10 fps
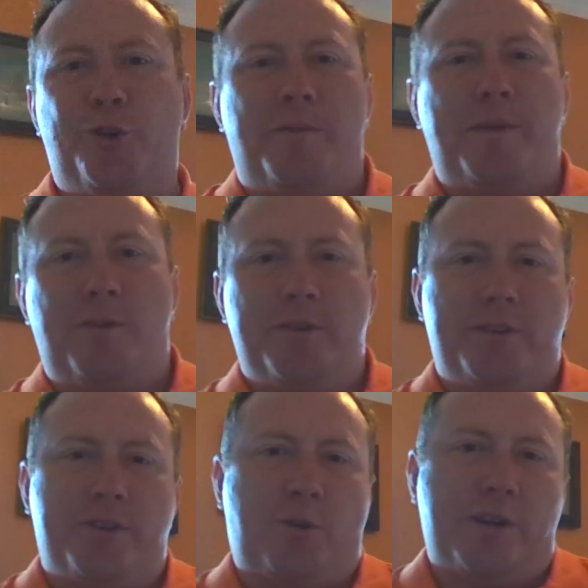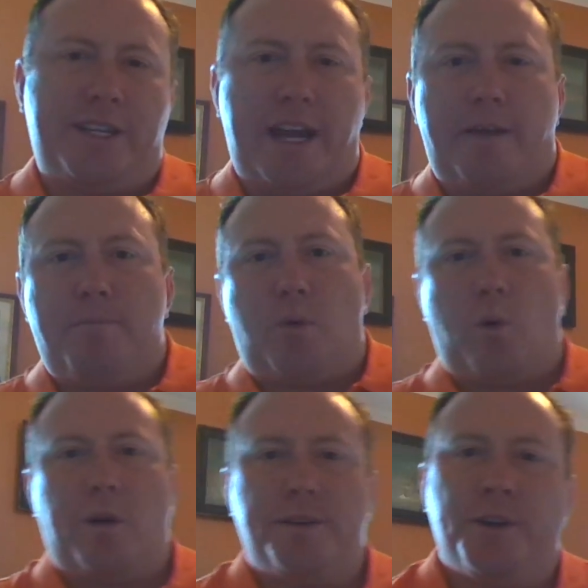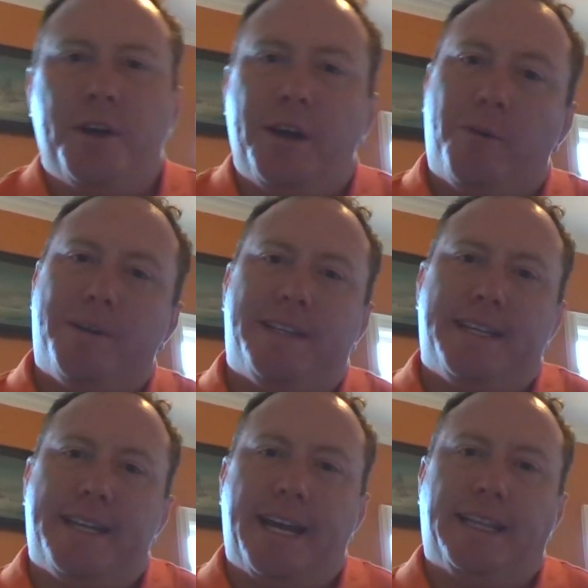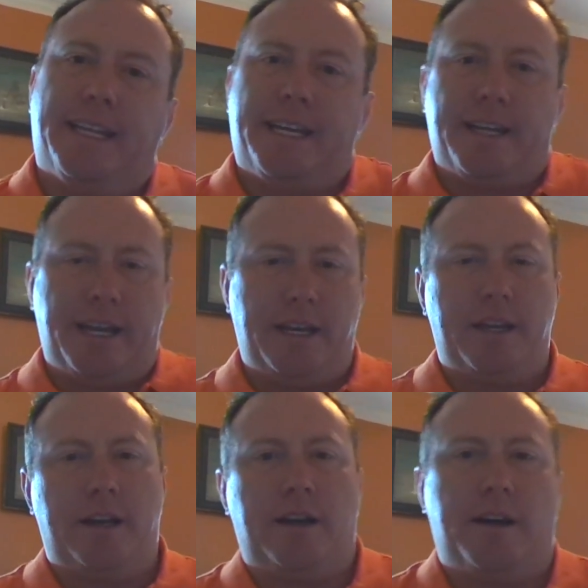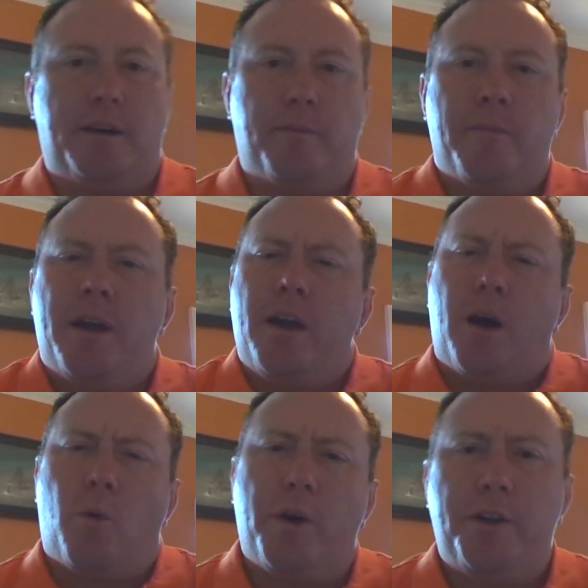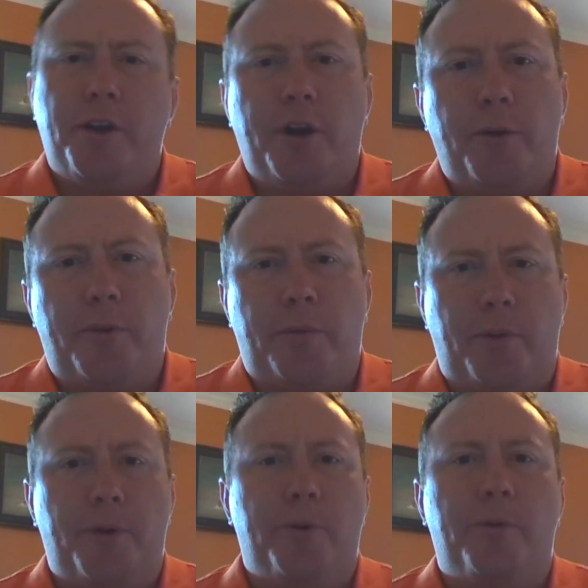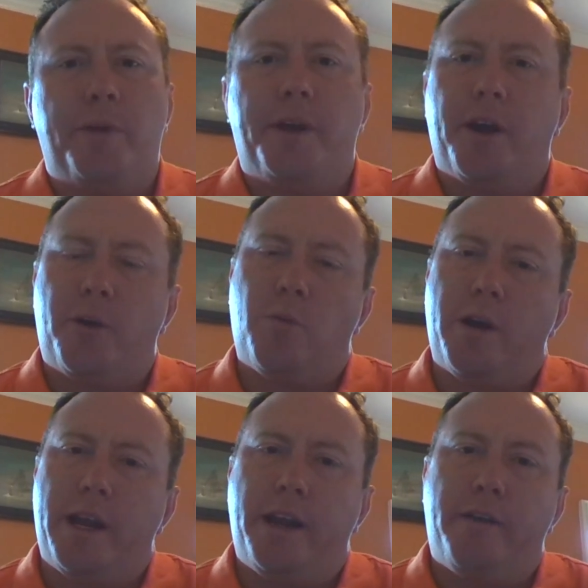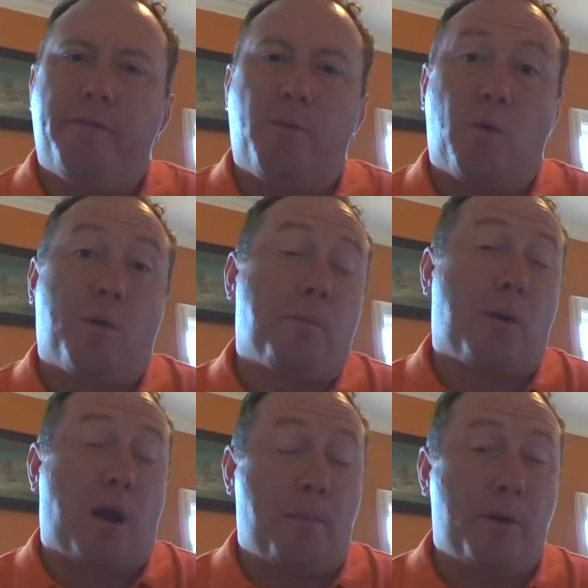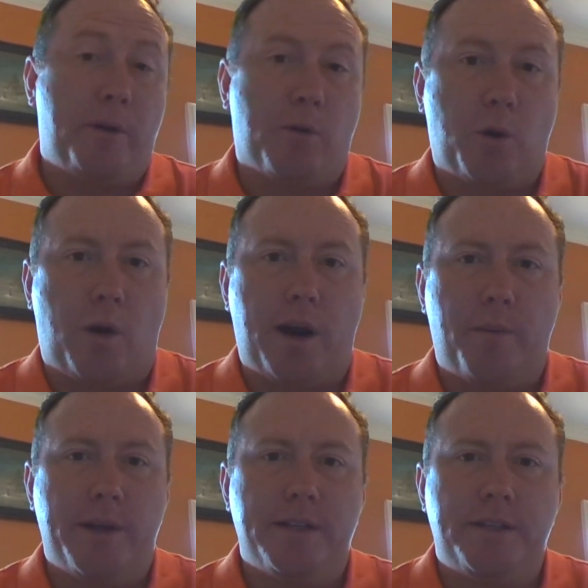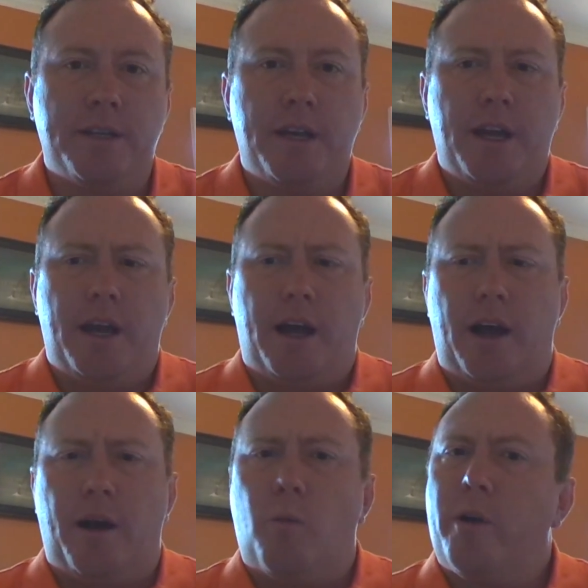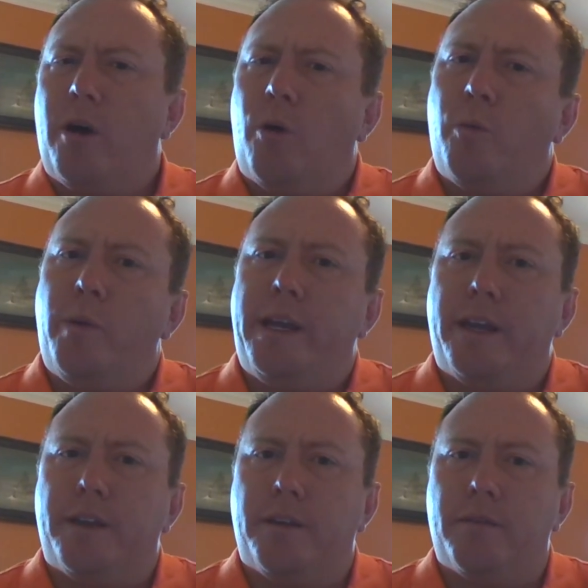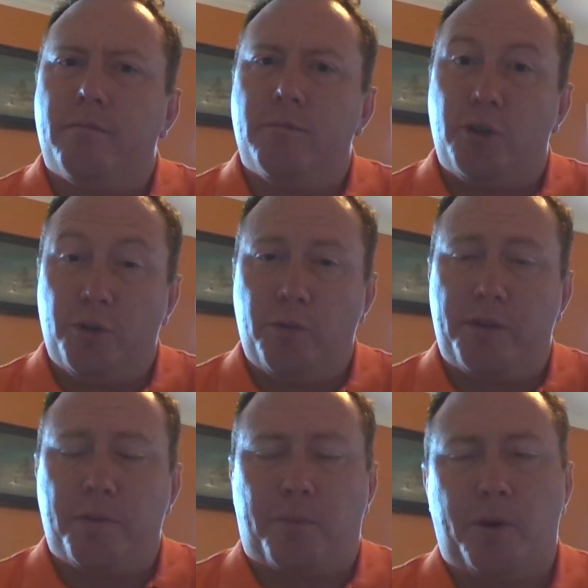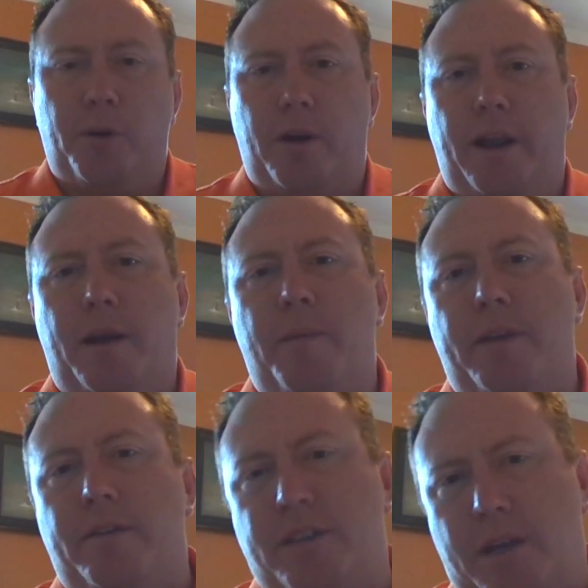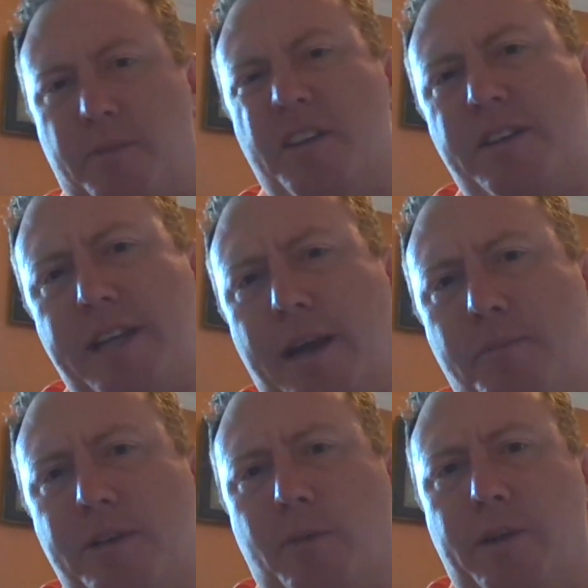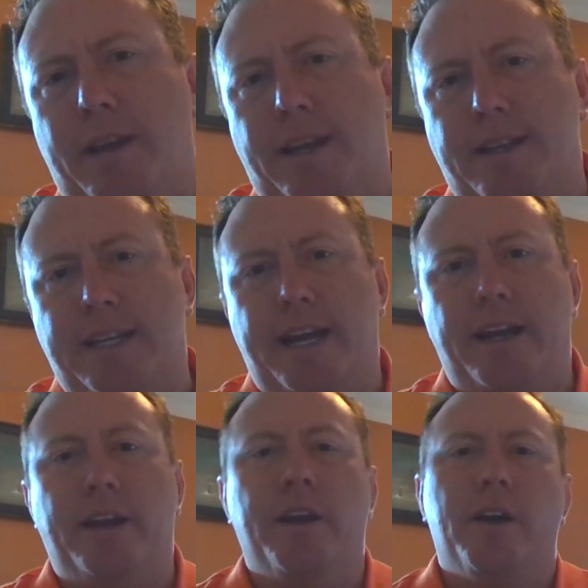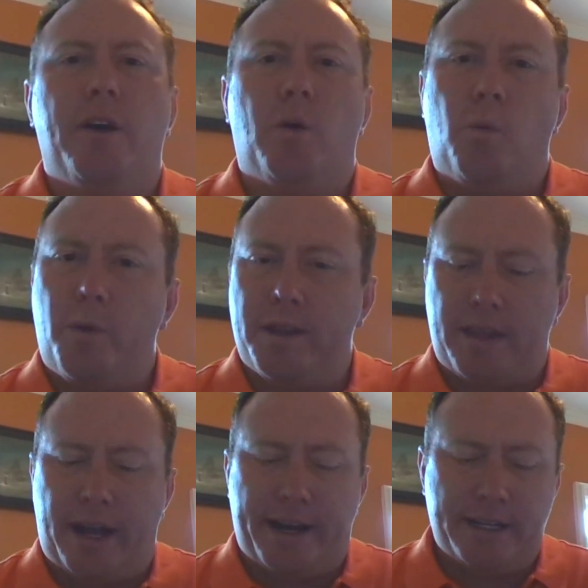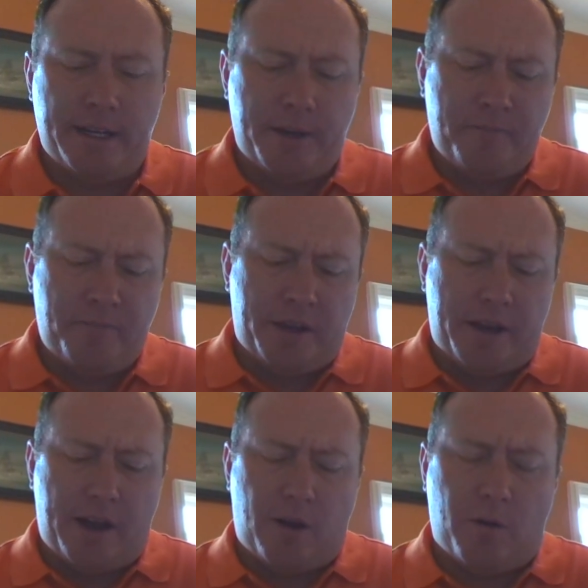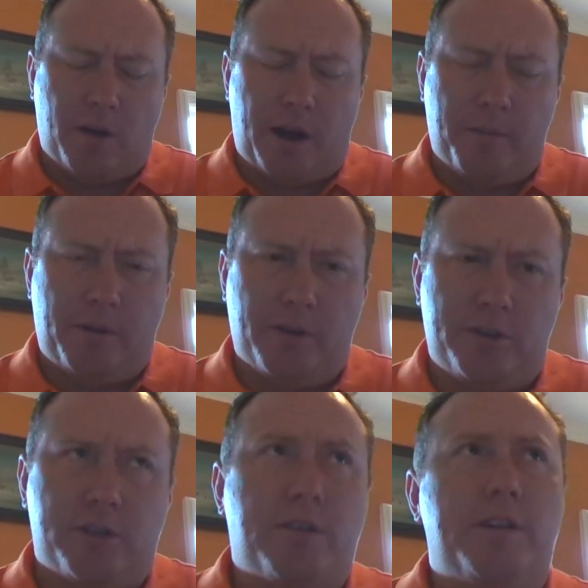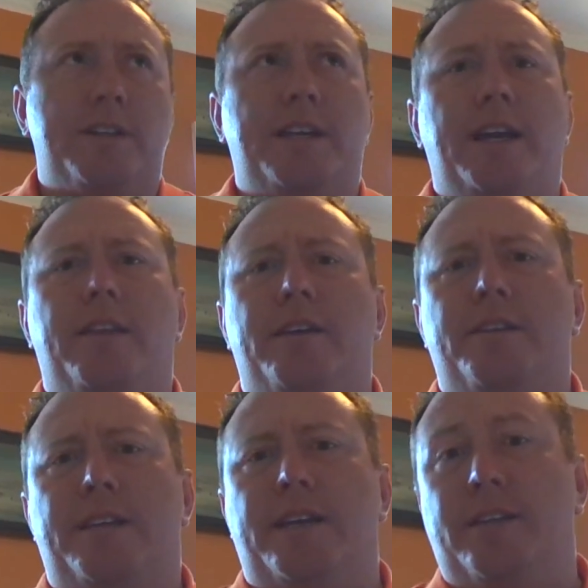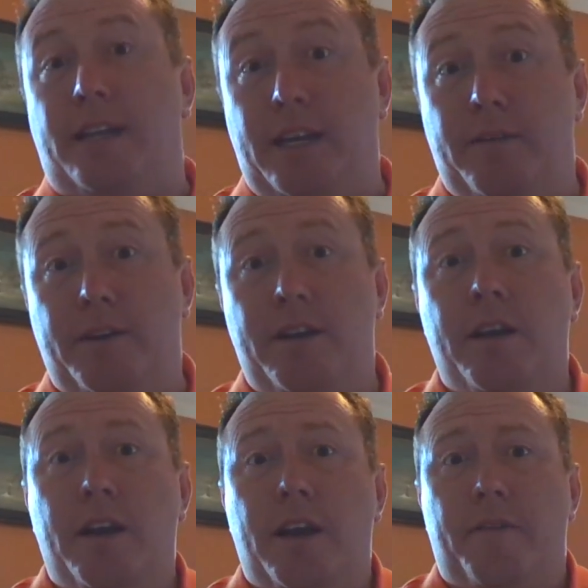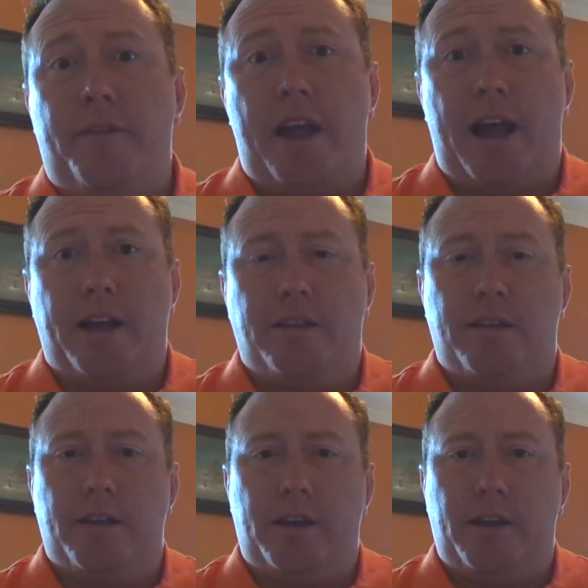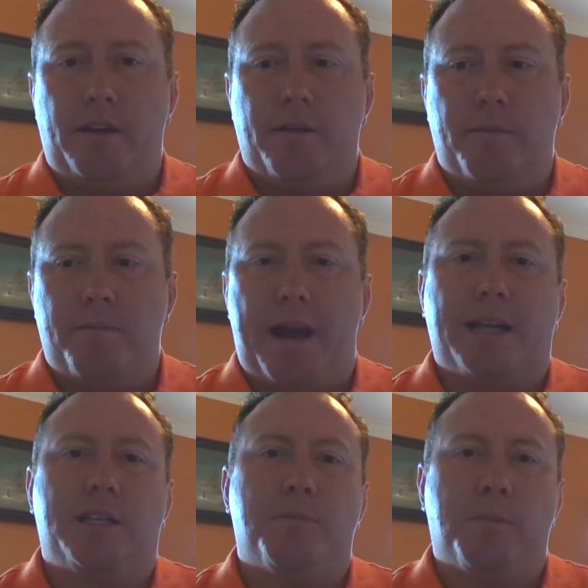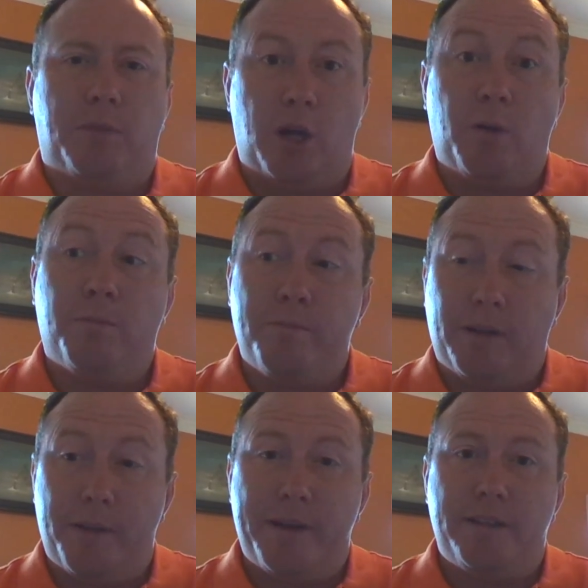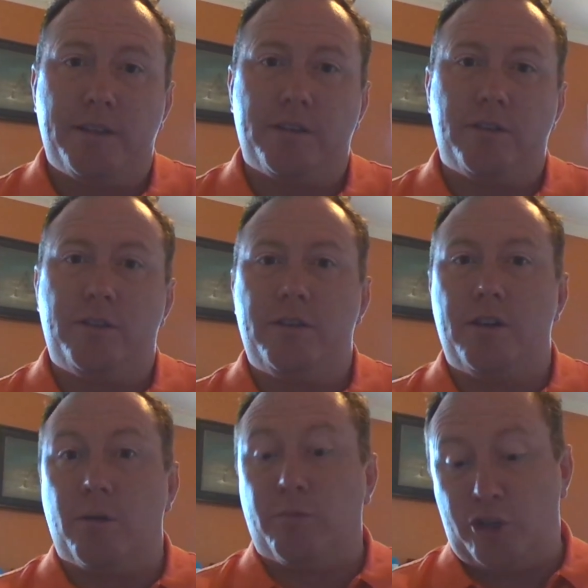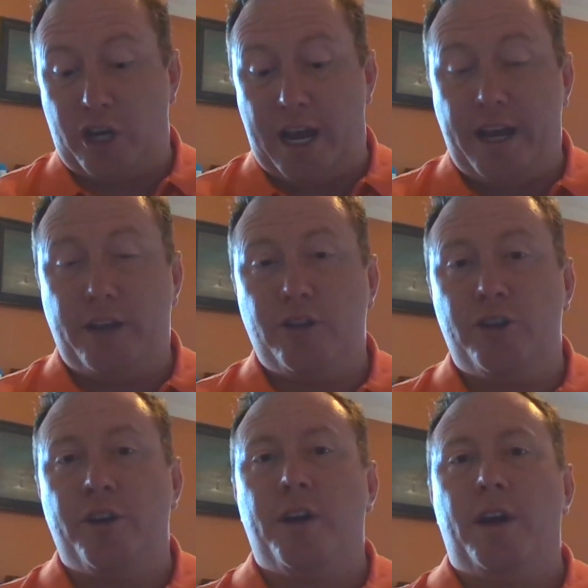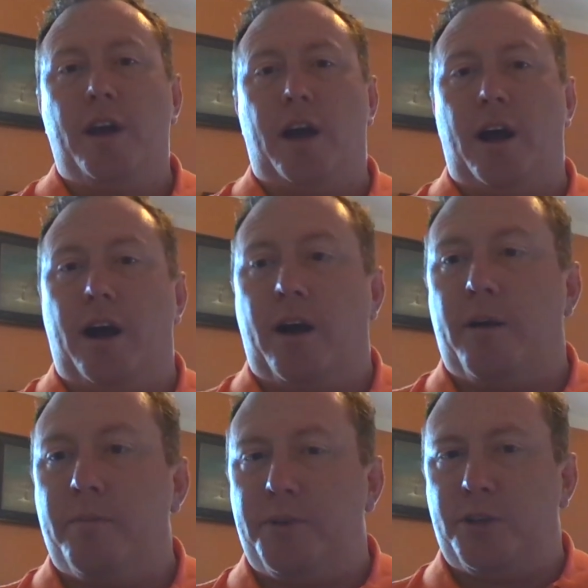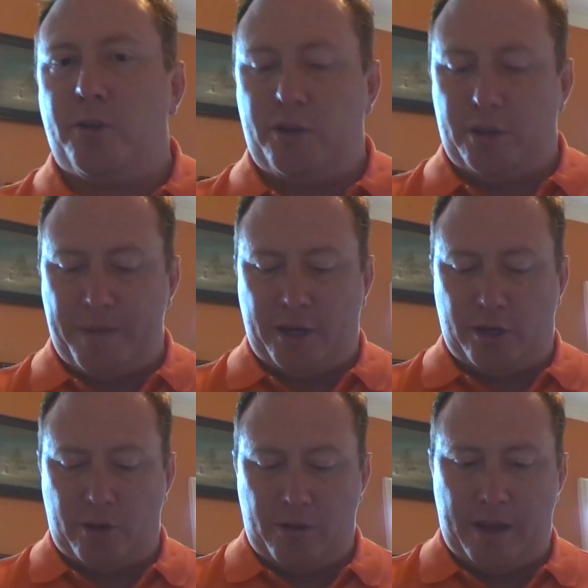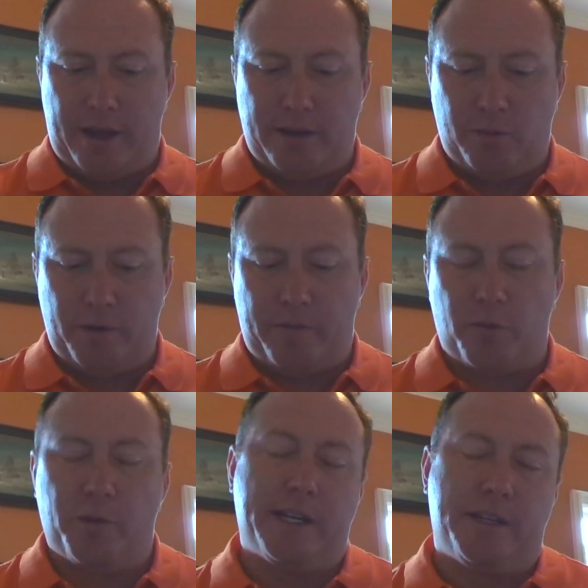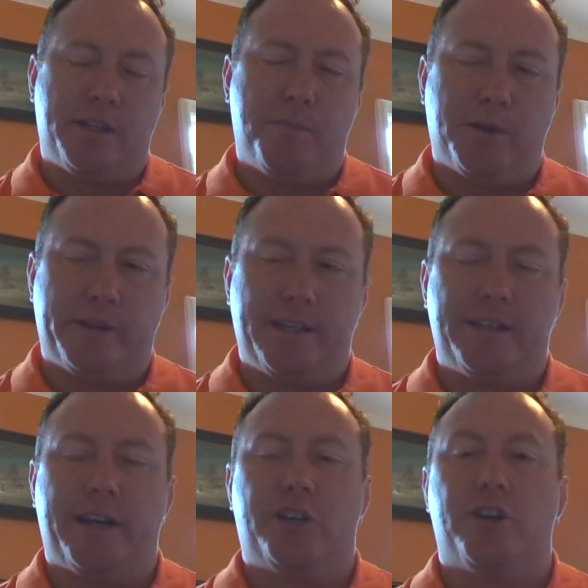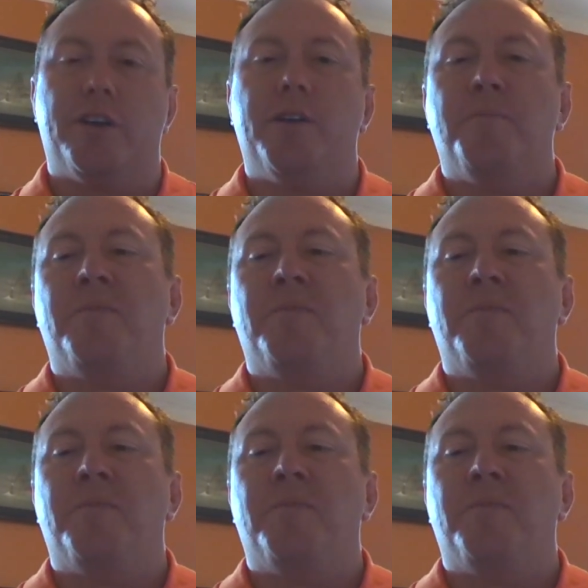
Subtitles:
Members, this is Chris Davenport with Today Lending. Wanted to go through the HUD 184 property requirements, what all we can do with the program, and some of the steps that we need to take with that. Now, I'm just going to say this as a given that the maximum loan limits don't change. So just make sure that whenever we get to the building section,